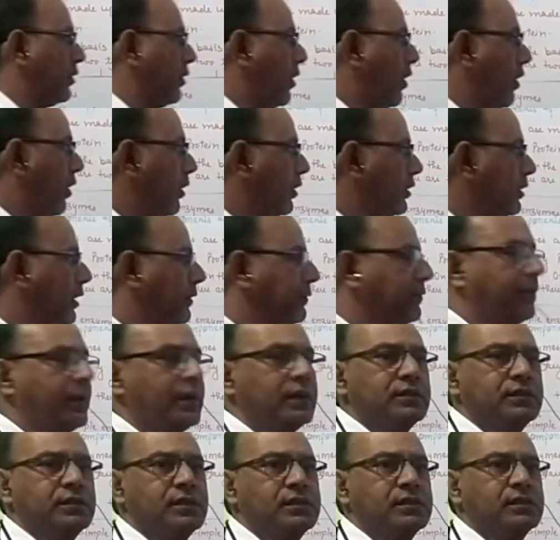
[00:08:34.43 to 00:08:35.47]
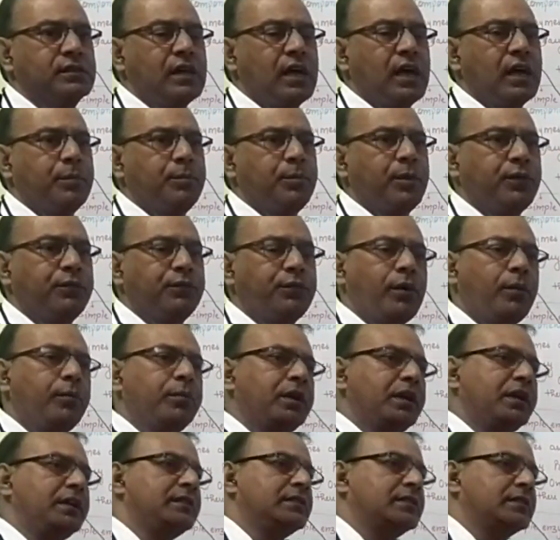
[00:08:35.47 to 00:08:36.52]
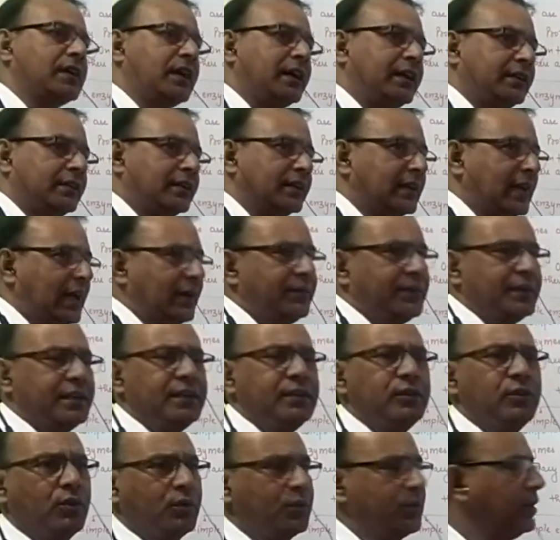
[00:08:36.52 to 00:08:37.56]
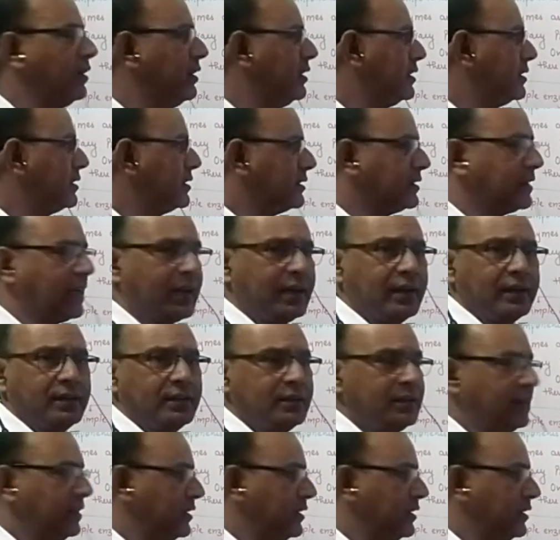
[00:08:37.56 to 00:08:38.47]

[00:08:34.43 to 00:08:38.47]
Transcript: all the functions are performed inside the cavity or cell.